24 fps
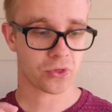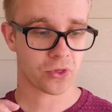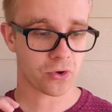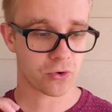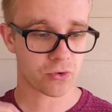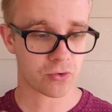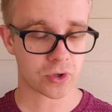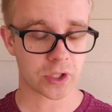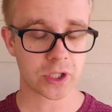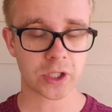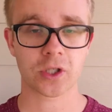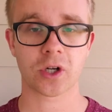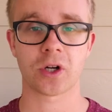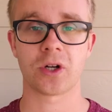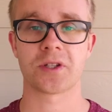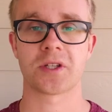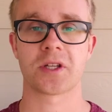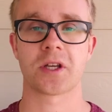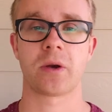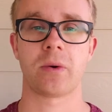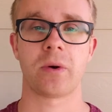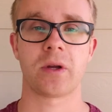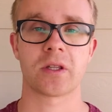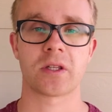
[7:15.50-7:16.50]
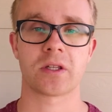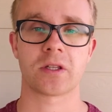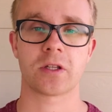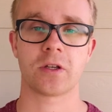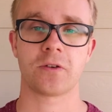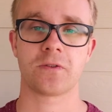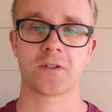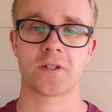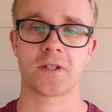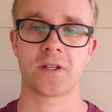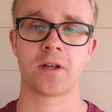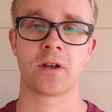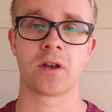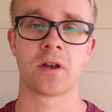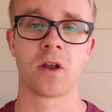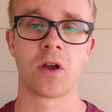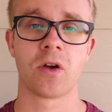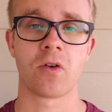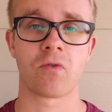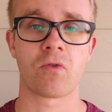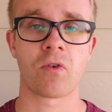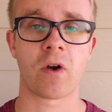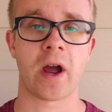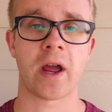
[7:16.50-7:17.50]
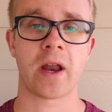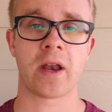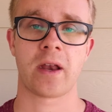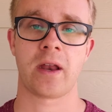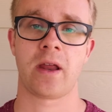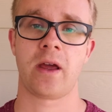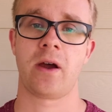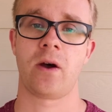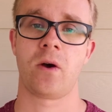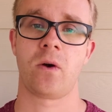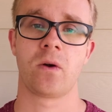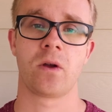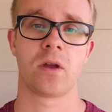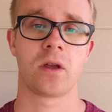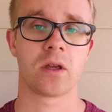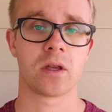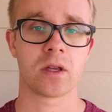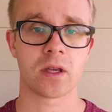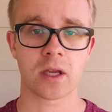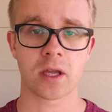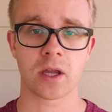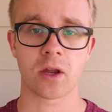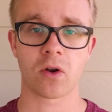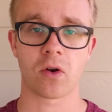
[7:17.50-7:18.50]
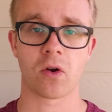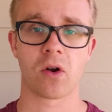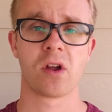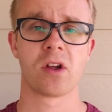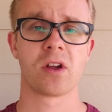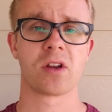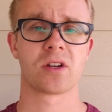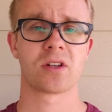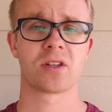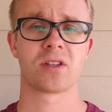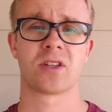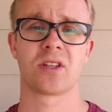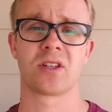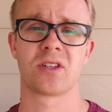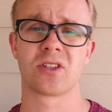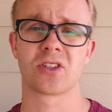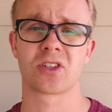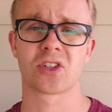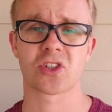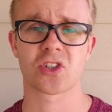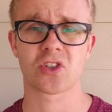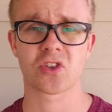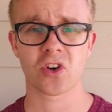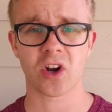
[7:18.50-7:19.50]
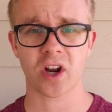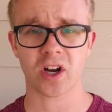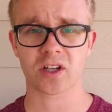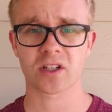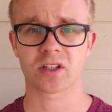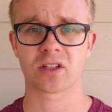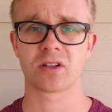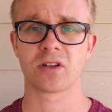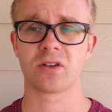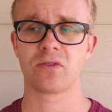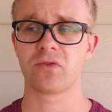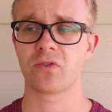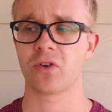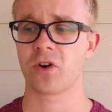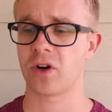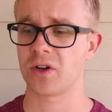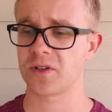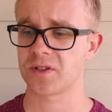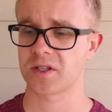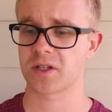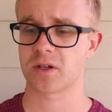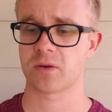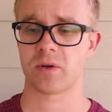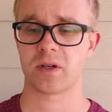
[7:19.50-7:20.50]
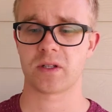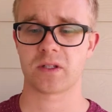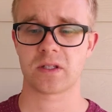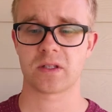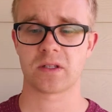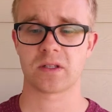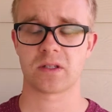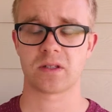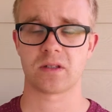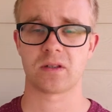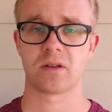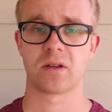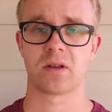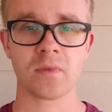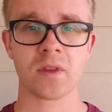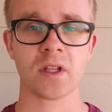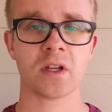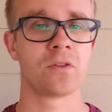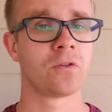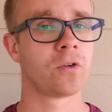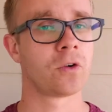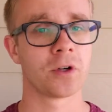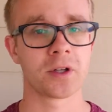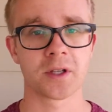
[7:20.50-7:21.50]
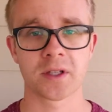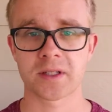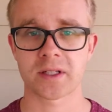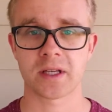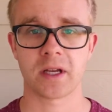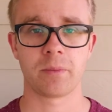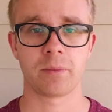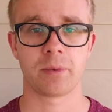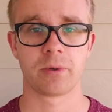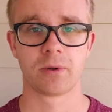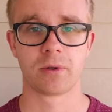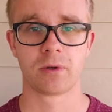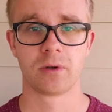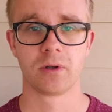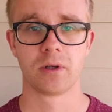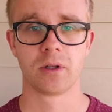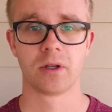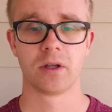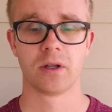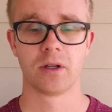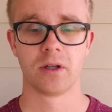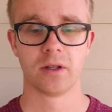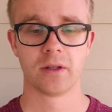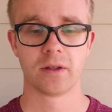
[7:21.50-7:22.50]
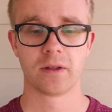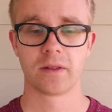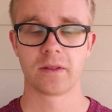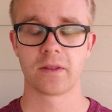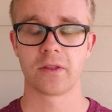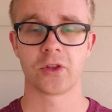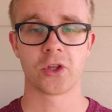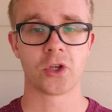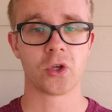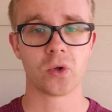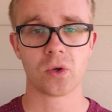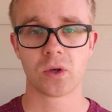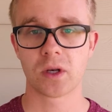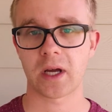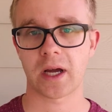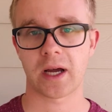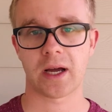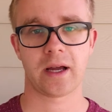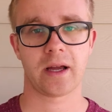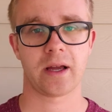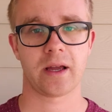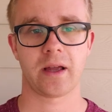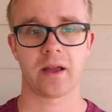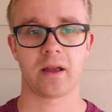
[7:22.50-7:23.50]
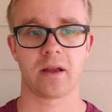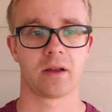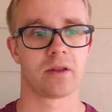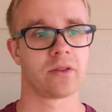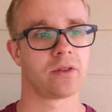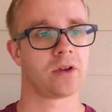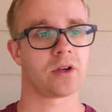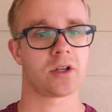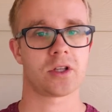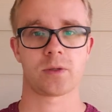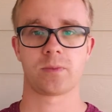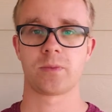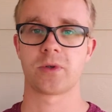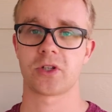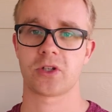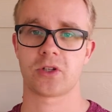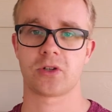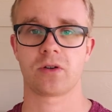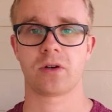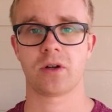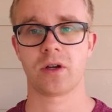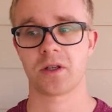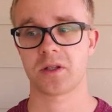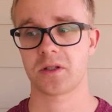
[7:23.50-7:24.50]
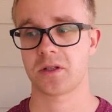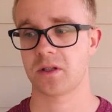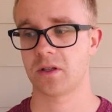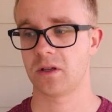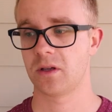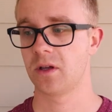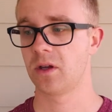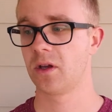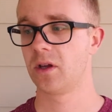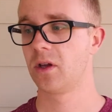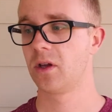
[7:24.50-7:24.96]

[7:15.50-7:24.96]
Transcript: the real consequences of sin right now, here. The destructive consequences. For example, you lie, there's mistrust.